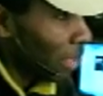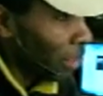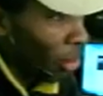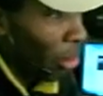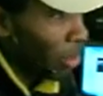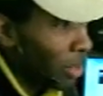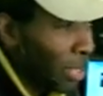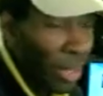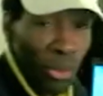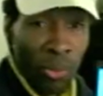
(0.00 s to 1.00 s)
and all of
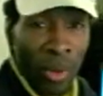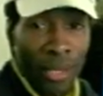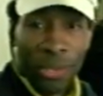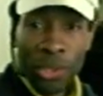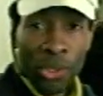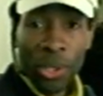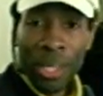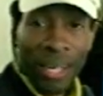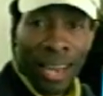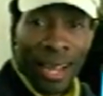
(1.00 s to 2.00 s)
the other ways that you
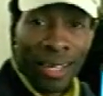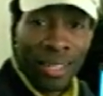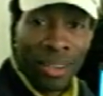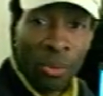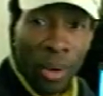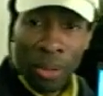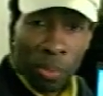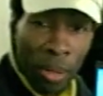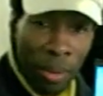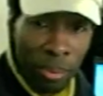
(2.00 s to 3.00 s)
connect with
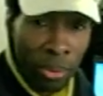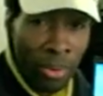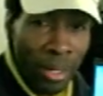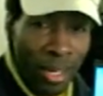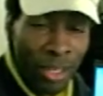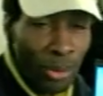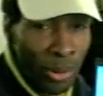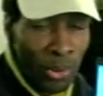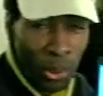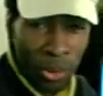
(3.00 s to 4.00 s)
people in your
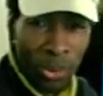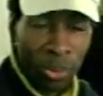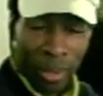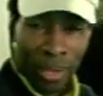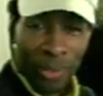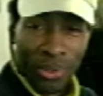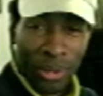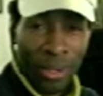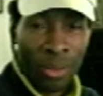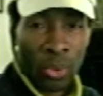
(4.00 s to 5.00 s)
social media
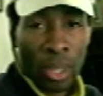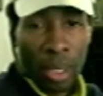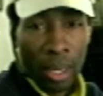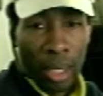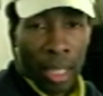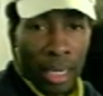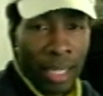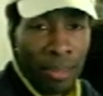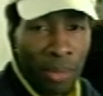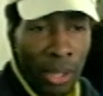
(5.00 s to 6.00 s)
circles. Let
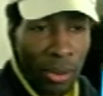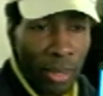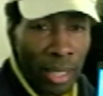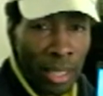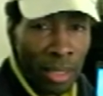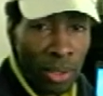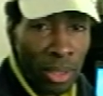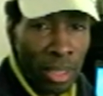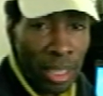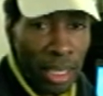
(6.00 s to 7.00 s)
them know it is
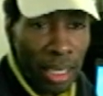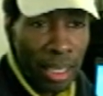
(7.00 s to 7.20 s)
indeed